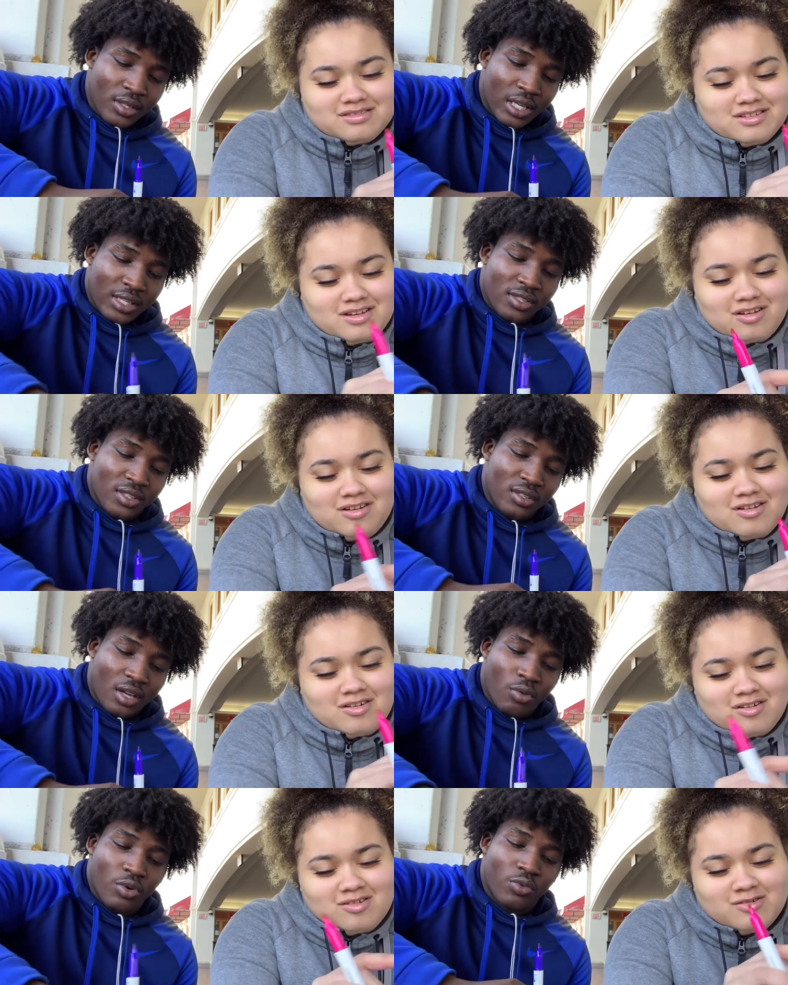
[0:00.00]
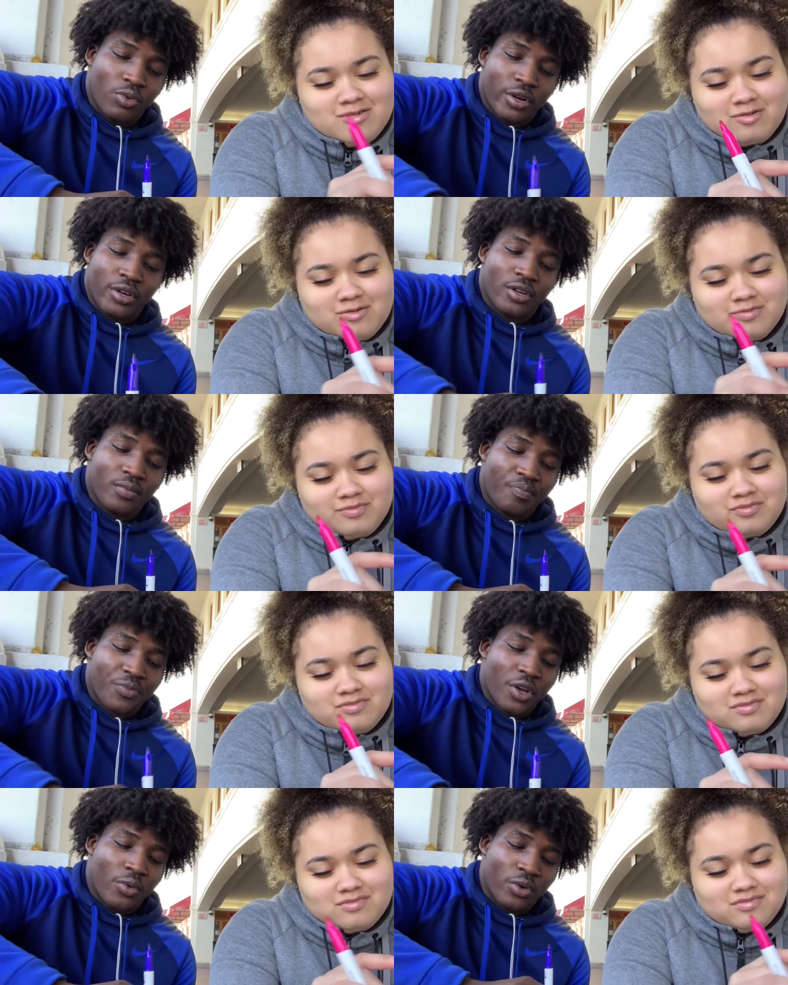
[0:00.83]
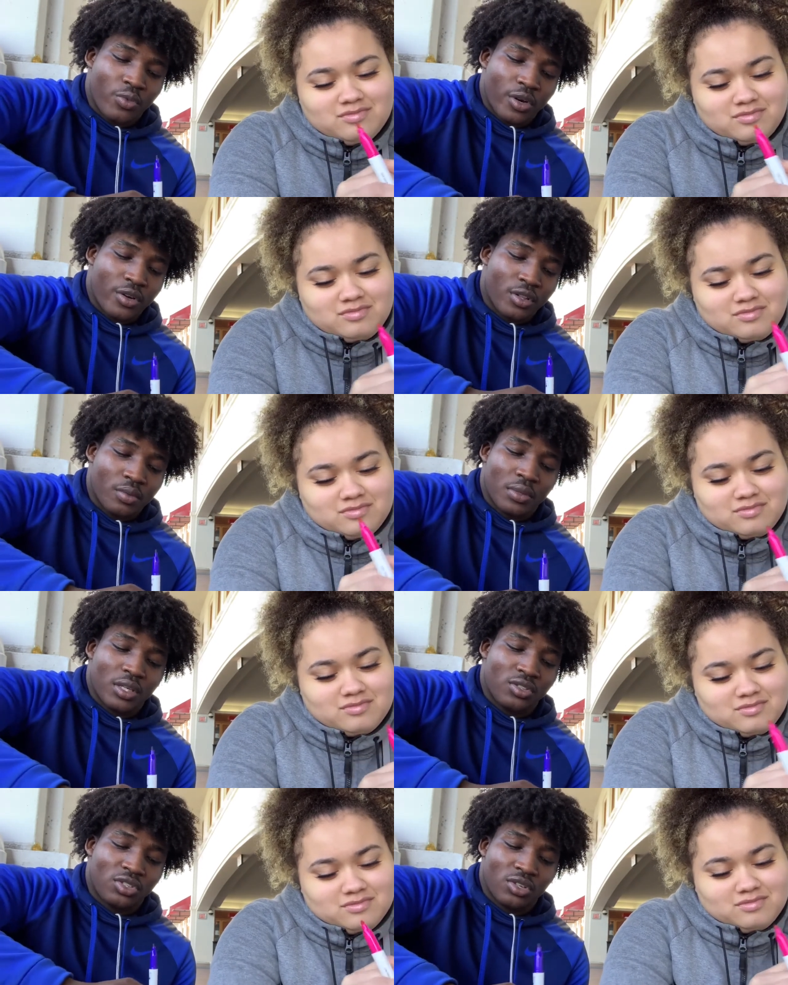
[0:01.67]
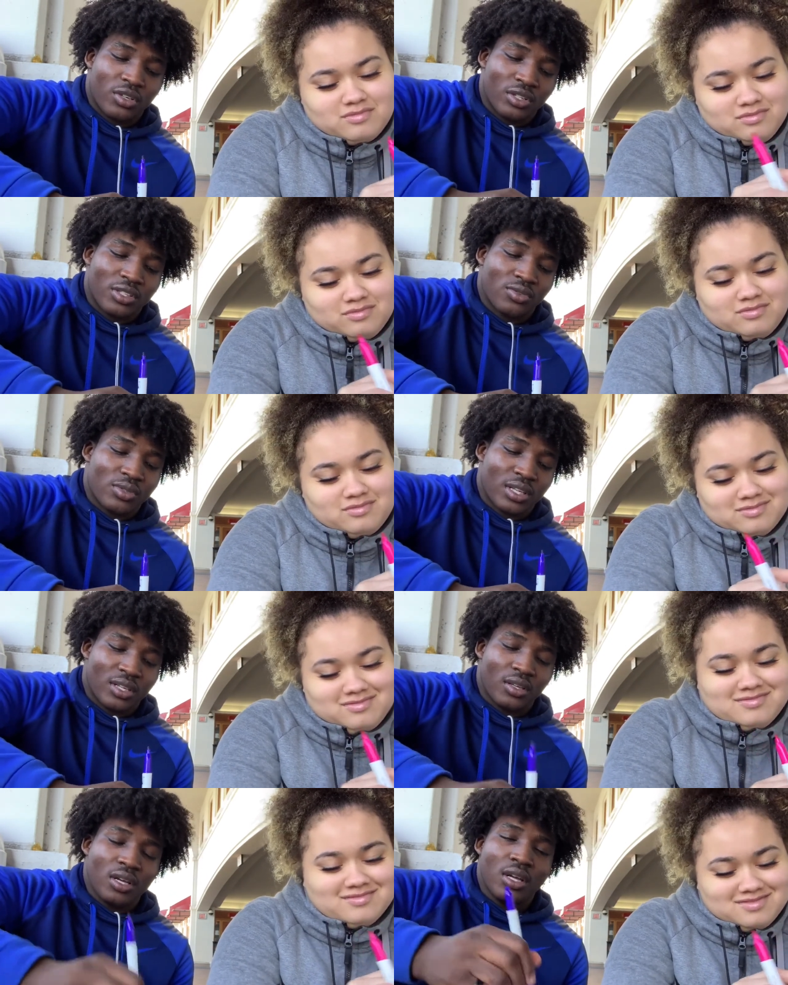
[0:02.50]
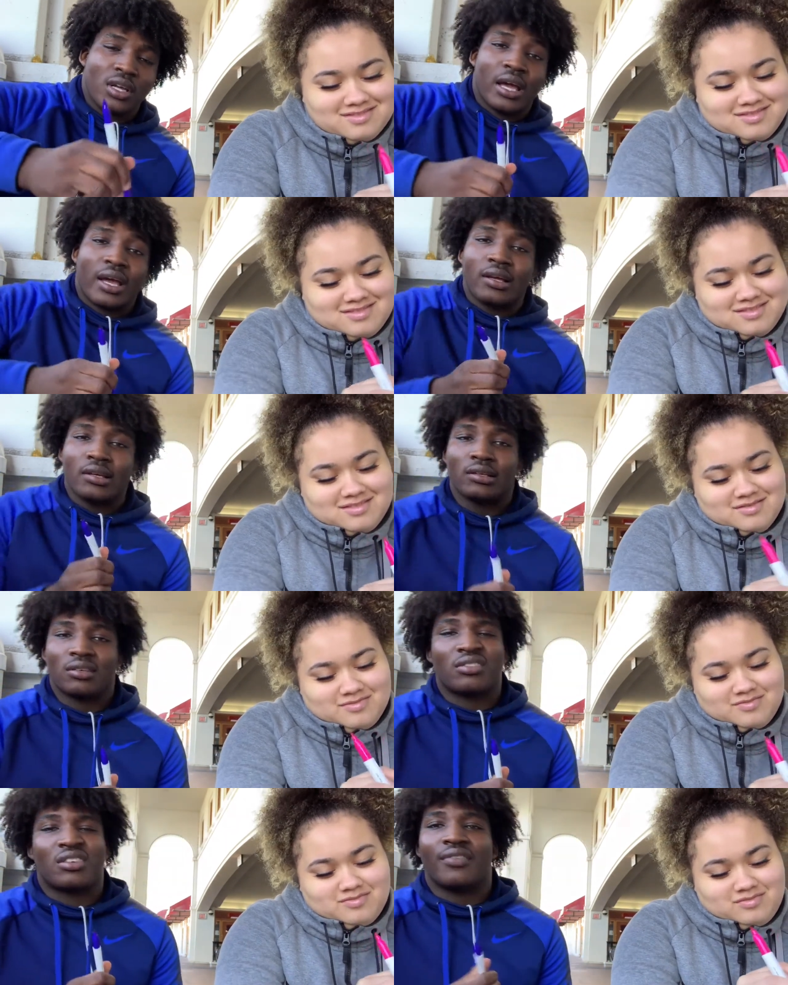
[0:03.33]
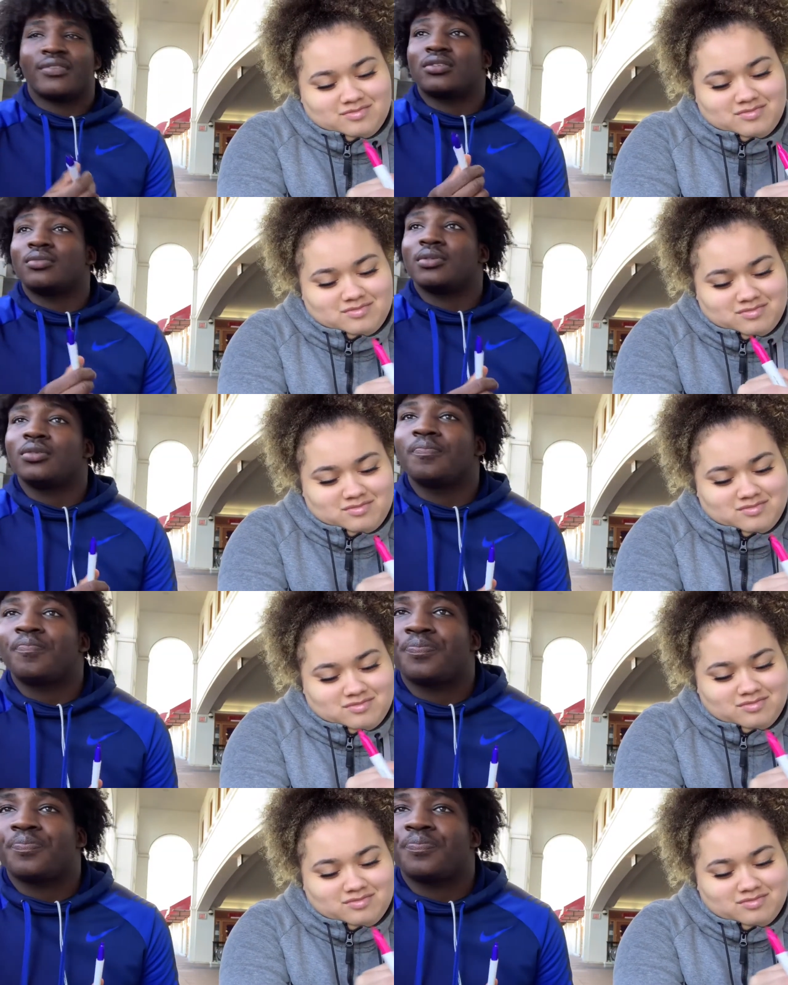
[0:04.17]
Speaker 1: That's it. I wouldn't wear another man's shirt unless it was like given to me.